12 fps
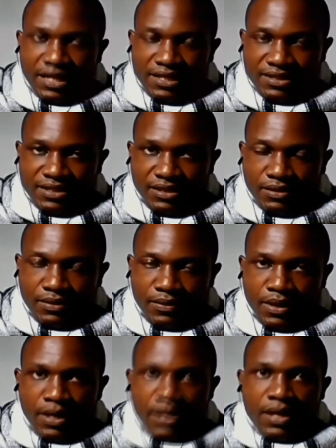nineteen.
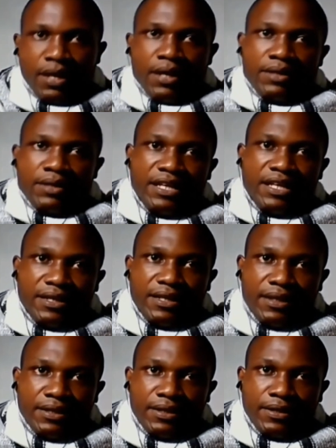
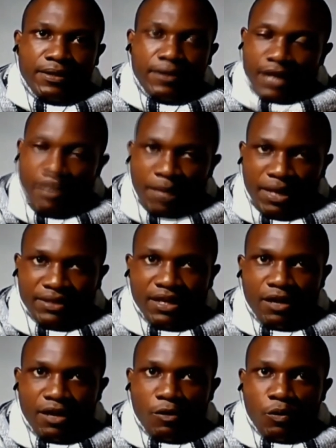The
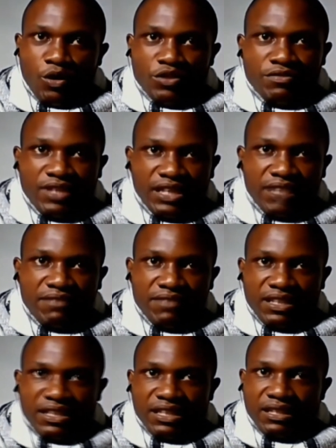Ramadan was
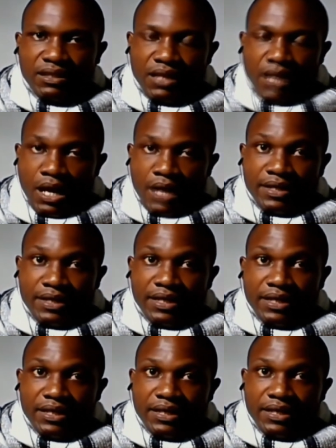very very
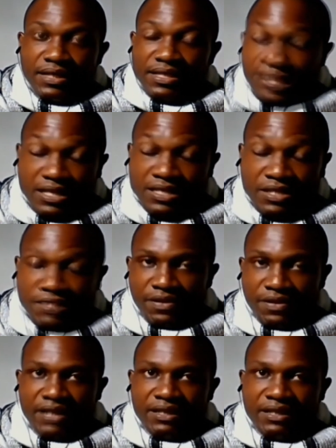the
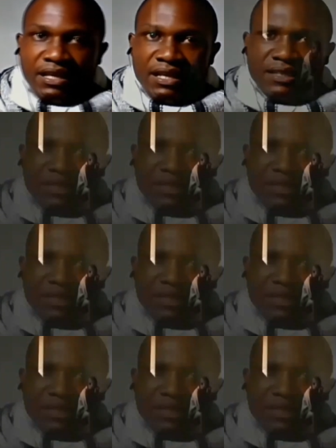different